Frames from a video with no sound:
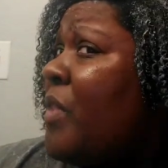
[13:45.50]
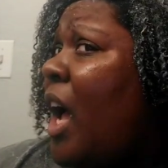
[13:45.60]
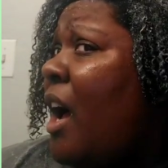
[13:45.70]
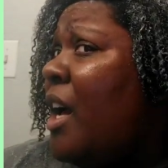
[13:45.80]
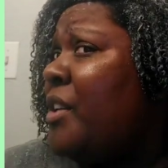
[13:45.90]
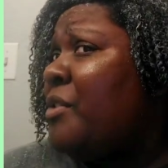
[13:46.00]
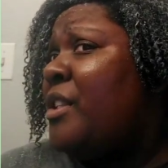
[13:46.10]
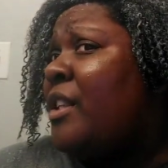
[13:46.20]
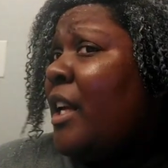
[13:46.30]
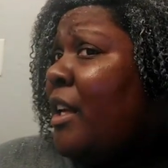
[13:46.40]
I
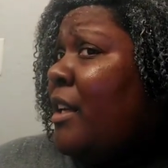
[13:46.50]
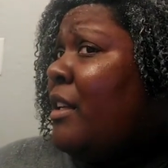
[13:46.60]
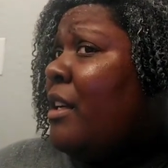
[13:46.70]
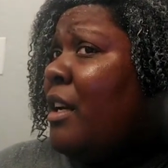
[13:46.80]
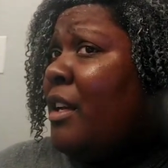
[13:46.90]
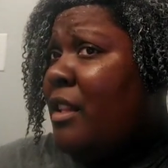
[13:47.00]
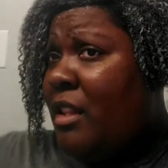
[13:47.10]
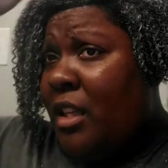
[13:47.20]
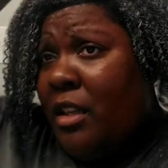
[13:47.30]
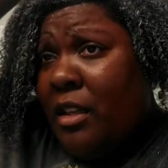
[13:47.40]
understand
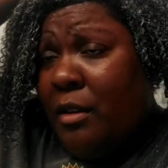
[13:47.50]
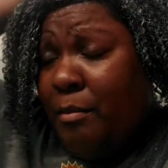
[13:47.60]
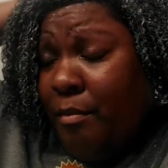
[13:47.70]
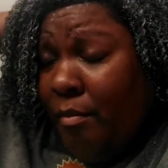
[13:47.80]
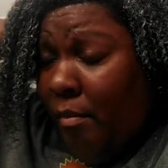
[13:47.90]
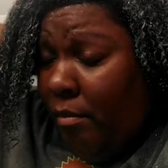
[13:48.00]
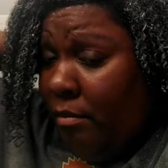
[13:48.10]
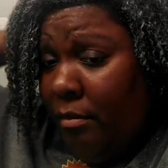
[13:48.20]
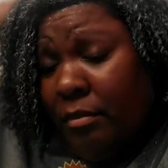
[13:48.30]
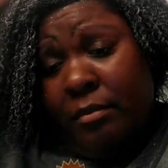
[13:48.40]
the
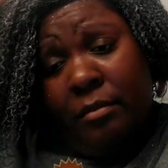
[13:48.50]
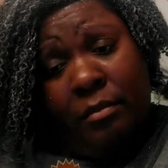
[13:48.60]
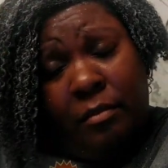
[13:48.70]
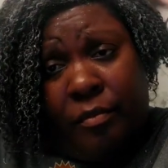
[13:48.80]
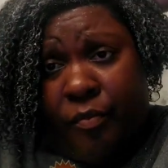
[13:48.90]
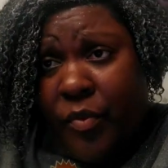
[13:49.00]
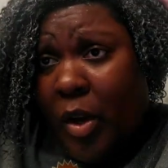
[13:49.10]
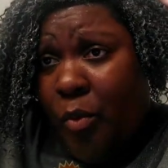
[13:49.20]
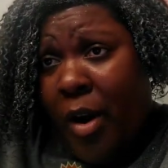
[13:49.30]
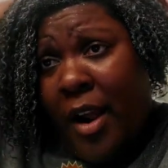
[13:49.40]

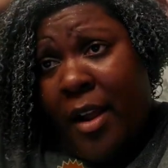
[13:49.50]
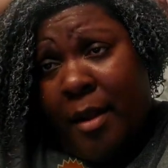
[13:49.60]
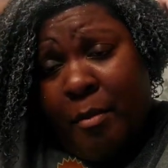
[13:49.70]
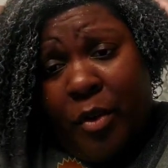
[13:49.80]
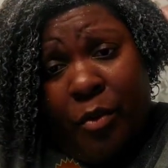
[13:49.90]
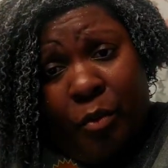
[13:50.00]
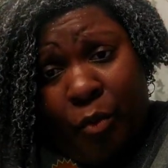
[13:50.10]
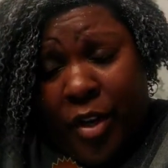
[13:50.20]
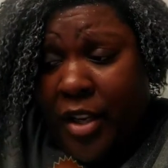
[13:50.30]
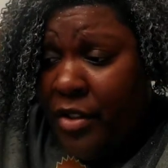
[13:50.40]
the rhyme
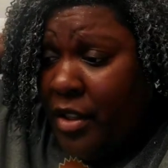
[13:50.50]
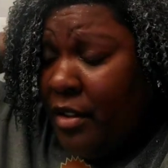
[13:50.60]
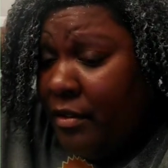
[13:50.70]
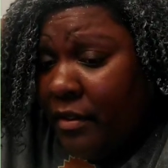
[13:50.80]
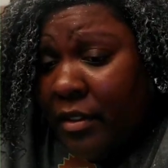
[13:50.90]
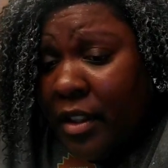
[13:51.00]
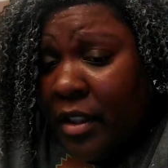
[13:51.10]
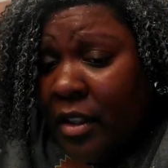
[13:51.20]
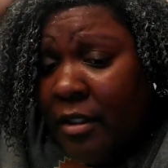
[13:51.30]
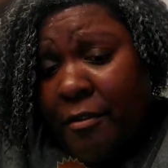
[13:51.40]
reason
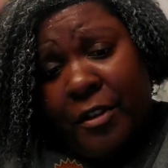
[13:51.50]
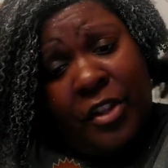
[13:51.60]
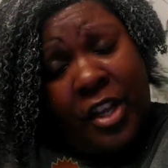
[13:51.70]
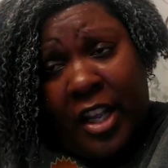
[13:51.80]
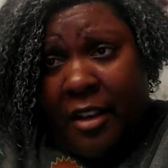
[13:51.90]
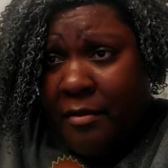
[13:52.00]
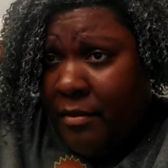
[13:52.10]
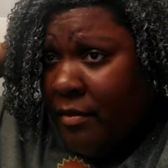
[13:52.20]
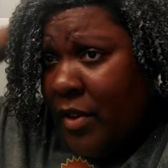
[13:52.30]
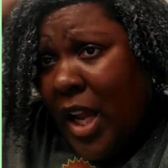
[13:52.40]
for that.
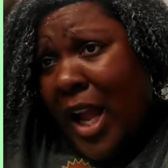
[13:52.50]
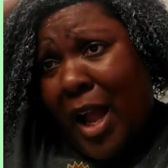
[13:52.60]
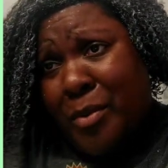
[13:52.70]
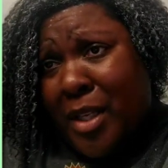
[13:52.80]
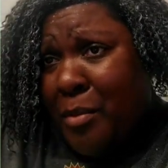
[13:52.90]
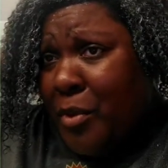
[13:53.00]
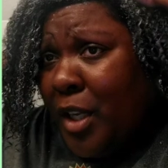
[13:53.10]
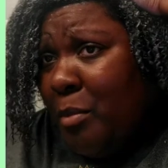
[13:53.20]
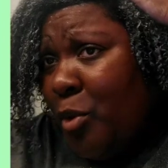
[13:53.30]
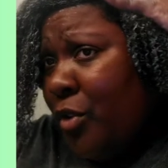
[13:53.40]
I was able to
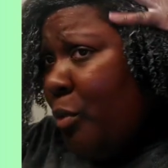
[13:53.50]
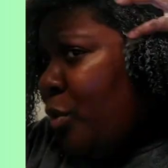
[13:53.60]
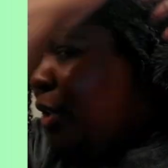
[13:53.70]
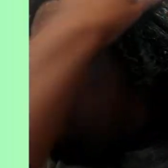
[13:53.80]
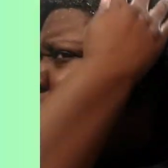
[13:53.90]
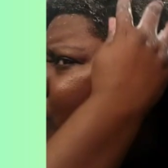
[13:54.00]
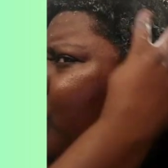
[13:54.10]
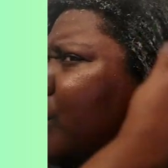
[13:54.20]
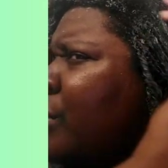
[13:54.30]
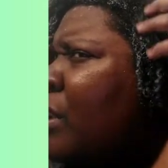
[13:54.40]
get more than one
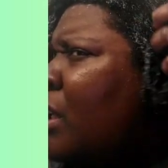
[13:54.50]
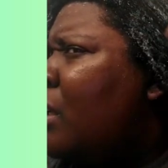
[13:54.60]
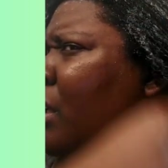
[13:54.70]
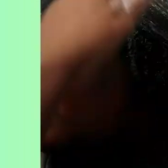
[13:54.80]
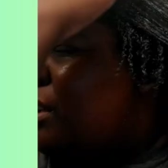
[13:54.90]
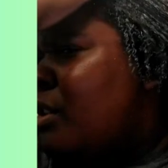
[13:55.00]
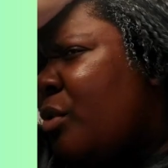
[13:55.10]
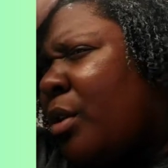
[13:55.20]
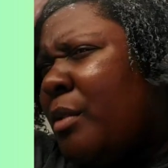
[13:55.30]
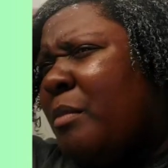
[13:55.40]
use.
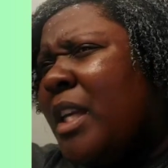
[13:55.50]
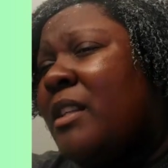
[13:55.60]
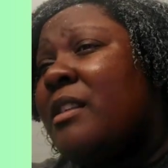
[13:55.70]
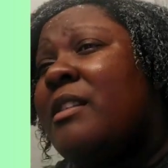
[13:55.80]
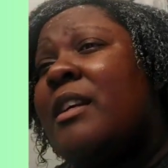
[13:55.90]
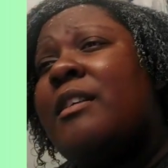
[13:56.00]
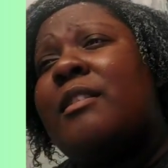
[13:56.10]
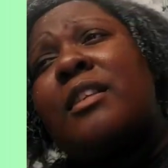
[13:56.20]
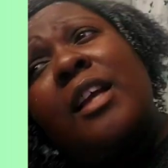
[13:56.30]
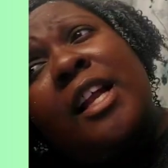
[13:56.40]
So it makes
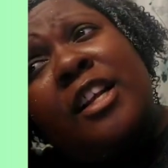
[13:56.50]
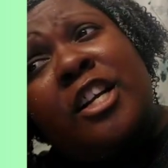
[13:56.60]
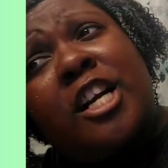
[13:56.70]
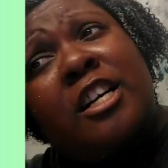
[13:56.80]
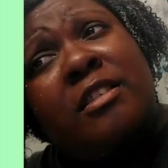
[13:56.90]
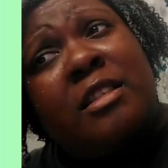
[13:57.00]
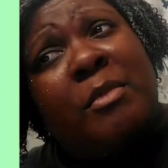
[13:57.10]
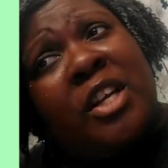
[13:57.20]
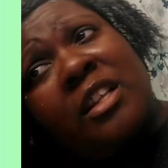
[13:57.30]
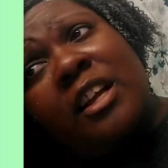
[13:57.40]
sense. And the Curl
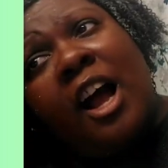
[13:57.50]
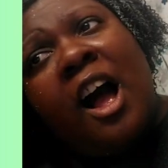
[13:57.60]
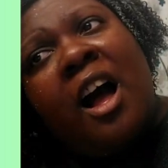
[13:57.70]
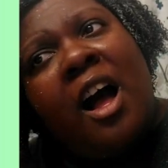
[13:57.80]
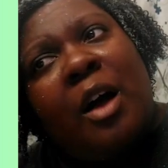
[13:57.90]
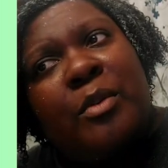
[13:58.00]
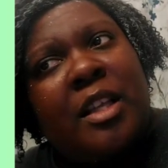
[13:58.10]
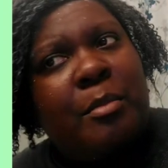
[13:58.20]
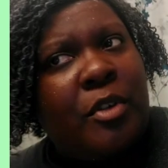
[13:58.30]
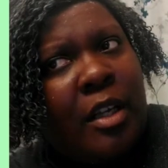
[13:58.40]
Smith, I was
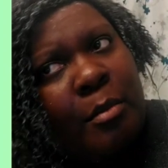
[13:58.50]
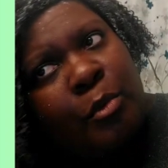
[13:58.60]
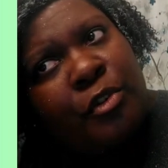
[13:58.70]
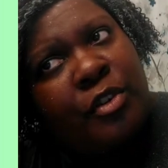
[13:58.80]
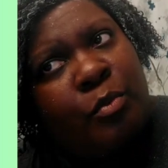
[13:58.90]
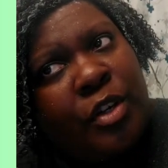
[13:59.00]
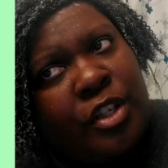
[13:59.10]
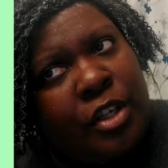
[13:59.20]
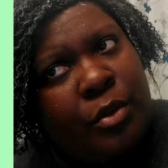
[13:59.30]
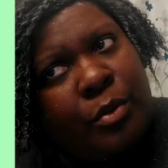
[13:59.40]
able to get more than
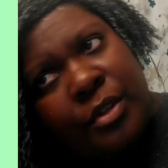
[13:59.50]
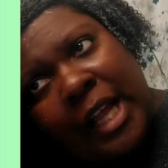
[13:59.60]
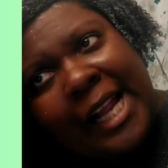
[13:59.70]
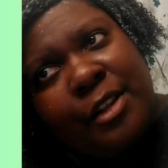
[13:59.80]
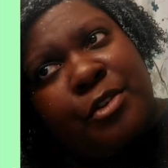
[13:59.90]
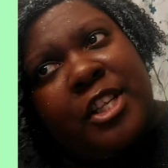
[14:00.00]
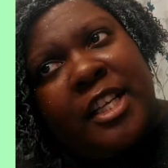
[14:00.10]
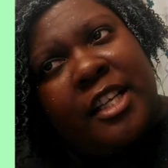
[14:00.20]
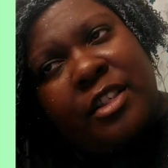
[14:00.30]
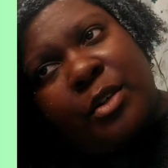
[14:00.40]
one use. I usually
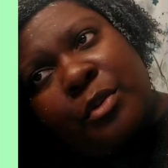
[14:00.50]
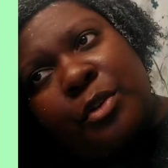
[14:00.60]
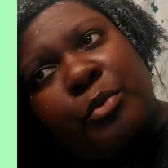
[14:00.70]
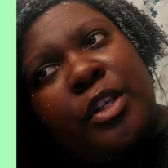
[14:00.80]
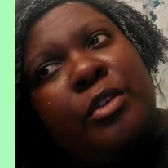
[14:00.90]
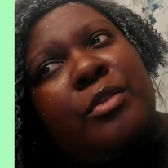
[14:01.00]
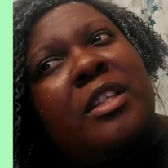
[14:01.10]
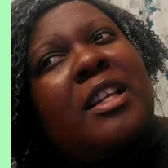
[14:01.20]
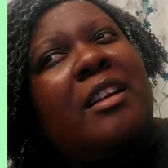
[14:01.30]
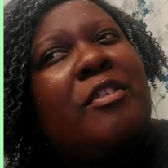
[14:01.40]
get 2 to 3
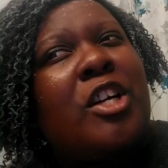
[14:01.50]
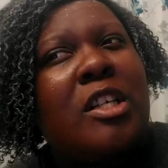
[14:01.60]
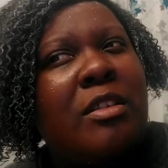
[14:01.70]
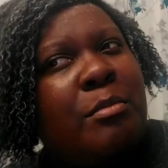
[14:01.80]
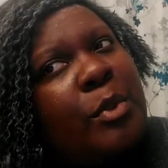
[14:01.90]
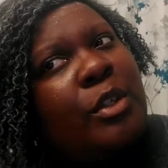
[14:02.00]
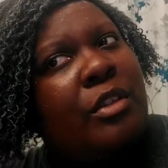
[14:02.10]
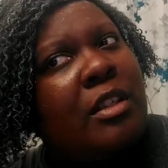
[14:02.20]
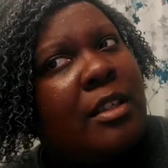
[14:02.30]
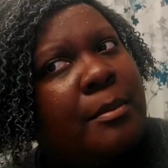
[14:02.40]
uses out of Curl
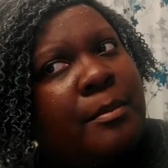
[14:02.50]
Smith.